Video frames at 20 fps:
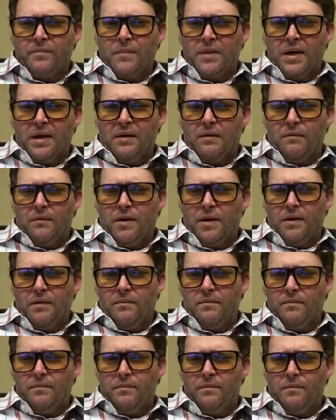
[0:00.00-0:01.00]
I don't know,
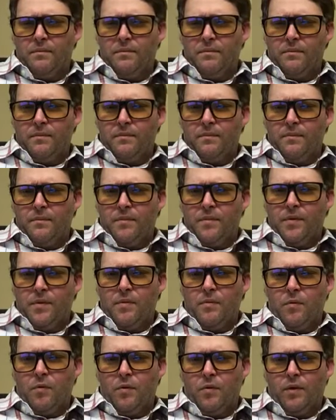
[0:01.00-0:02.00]
they're
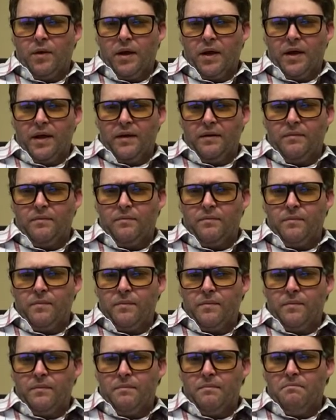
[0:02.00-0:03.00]
more like
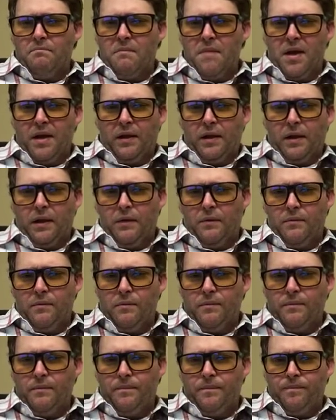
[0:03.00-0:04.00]
mellow,
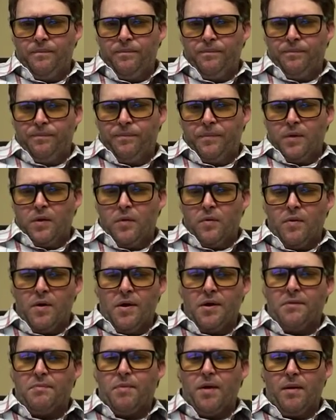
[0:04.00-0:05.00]

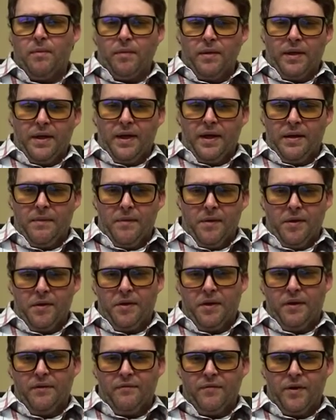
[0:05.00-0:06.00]
whereas Public Enemy is
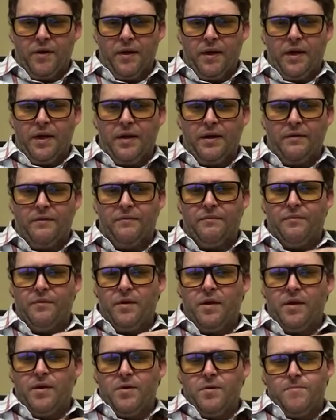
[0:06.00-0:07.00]
like very kind of
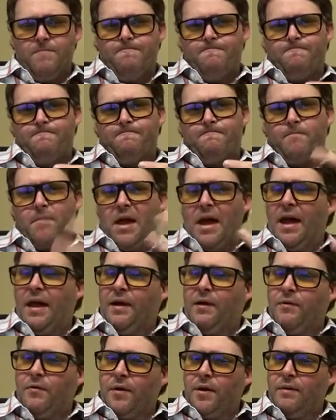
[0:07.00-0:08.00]

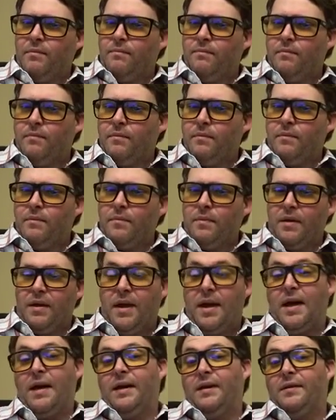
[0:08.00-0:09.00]
angry,
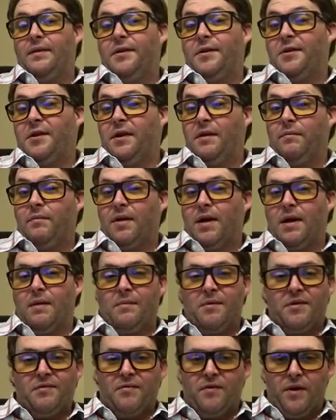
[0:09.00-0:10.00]
yet at the same time
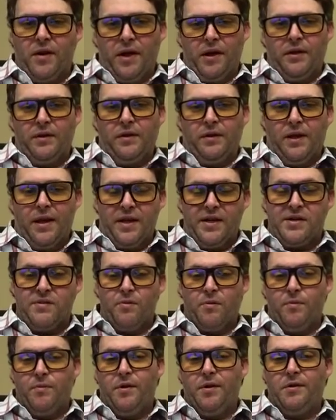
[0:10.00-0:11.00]
it's very
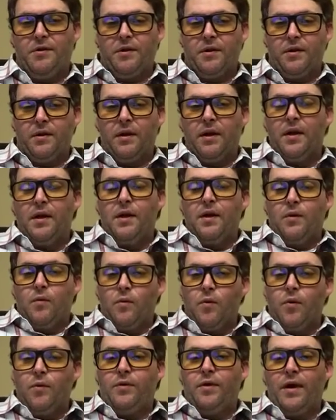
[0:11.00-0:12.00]
intellectual music.
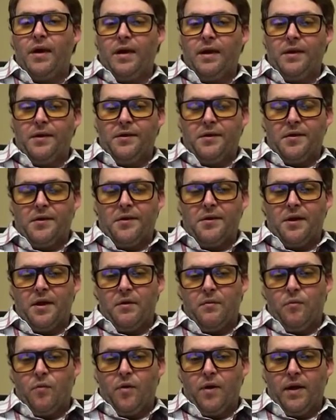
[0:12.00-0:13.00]
Wu-Tang is the
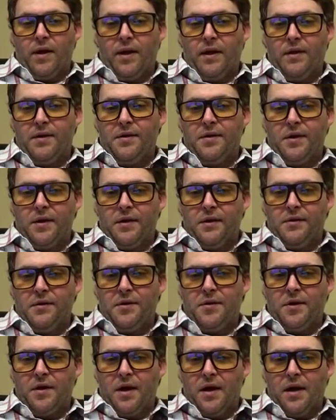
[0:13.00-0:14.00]
same way.
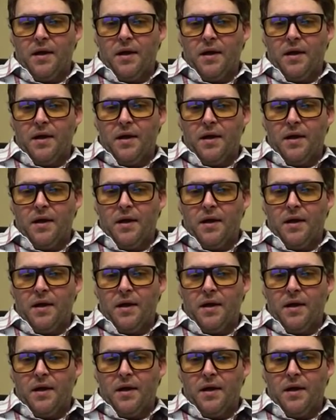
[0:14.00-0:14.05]
It's